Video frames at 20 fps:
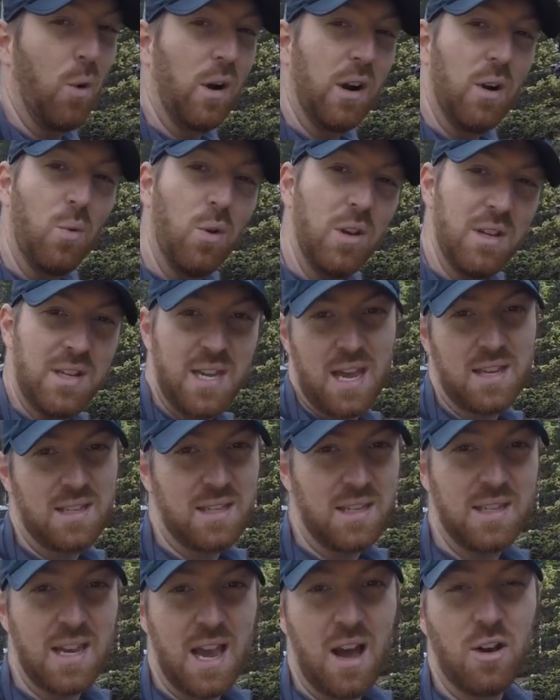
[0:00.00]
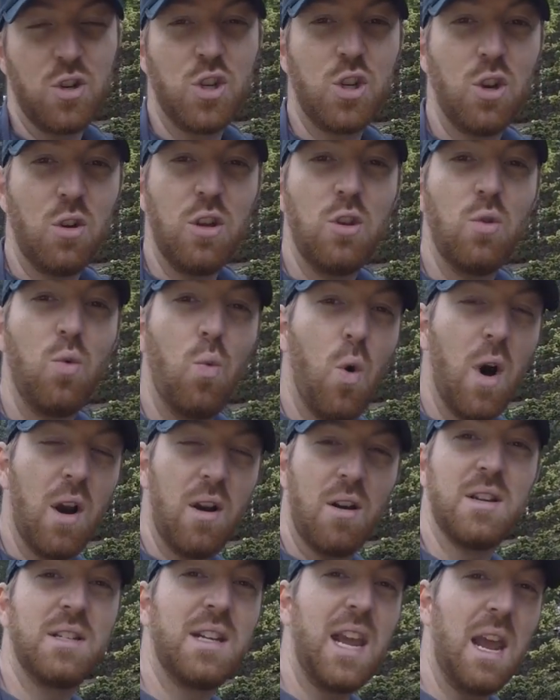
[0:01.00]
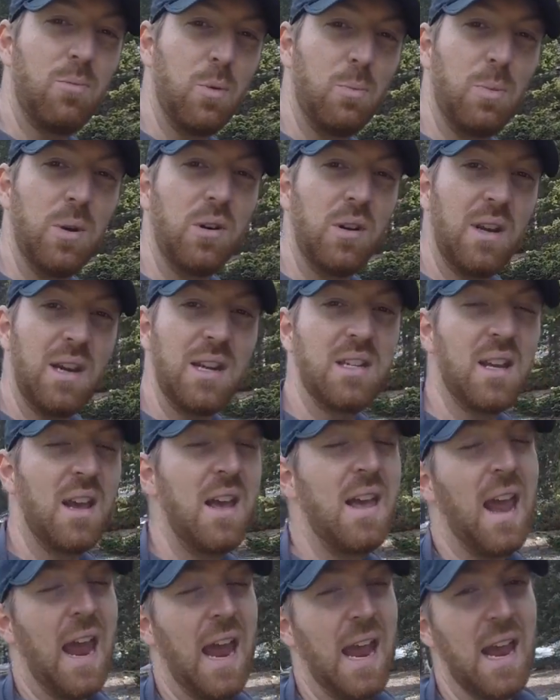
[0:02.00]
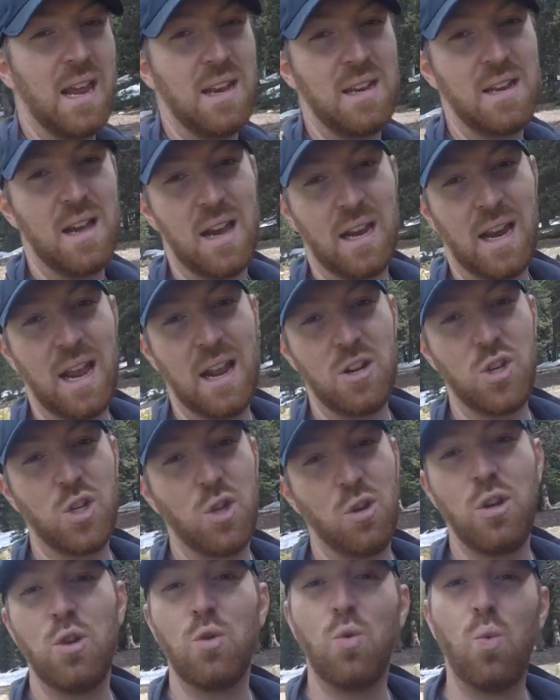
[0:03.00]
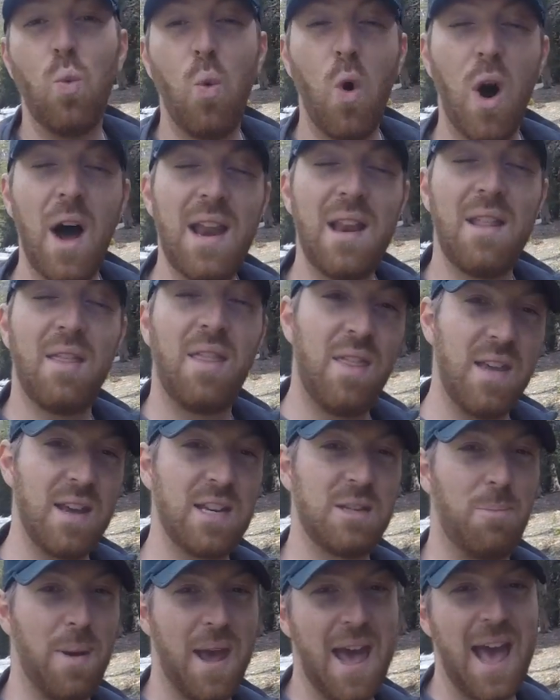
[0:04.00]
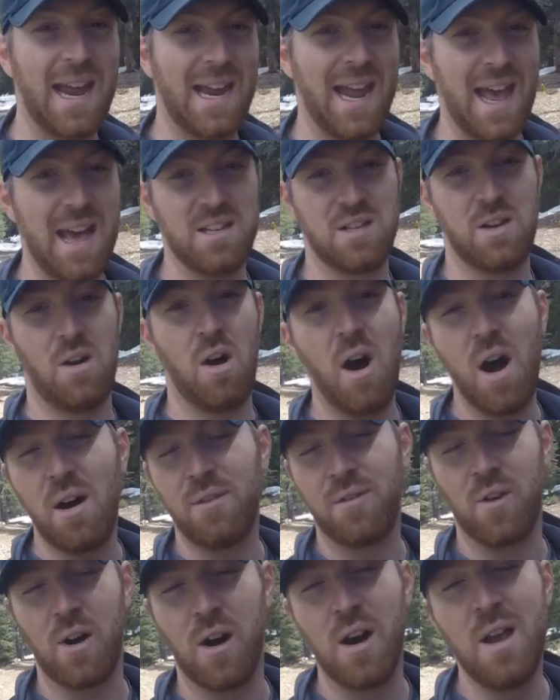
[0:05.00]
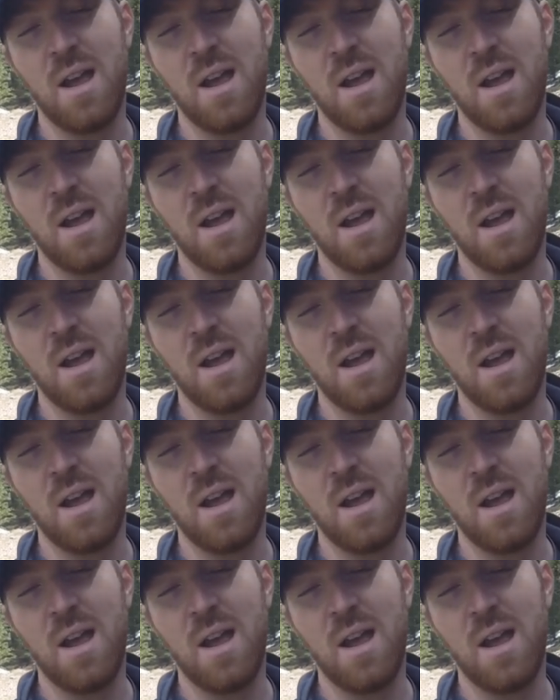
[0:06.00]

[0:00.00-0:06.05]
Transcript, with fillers: we're gonna really test this out, show you what are its capabilities and uh, kind of show you what this pack has to offer.